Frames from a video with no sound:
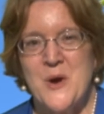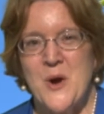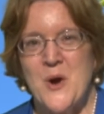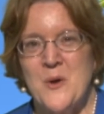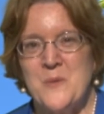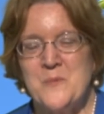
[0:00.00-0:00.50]

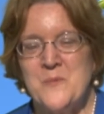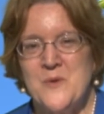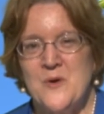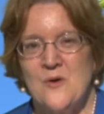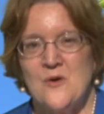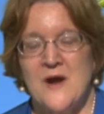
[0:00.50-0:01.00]

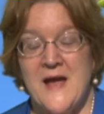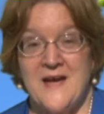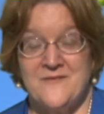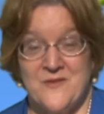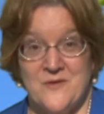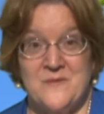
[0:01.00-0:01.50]
or
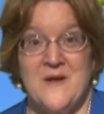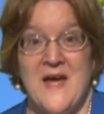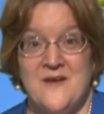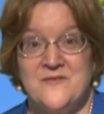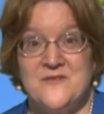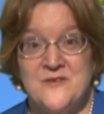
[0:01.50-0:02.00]

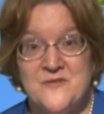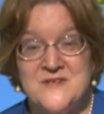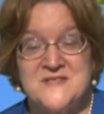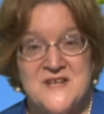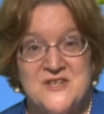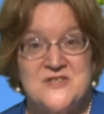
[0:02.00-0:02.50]
have
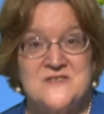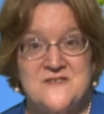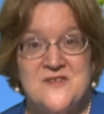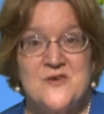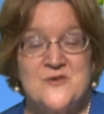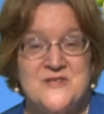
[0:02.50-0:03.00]
different stages of
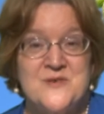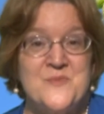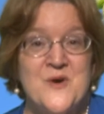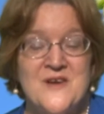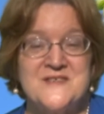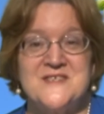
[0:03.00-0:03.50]
the nursing
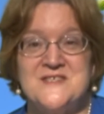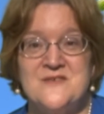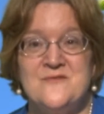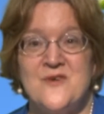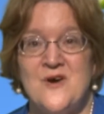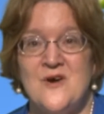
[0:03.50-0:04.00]
process
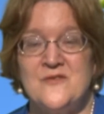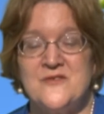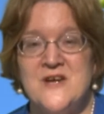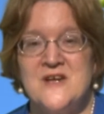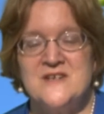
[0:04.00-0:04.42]
involved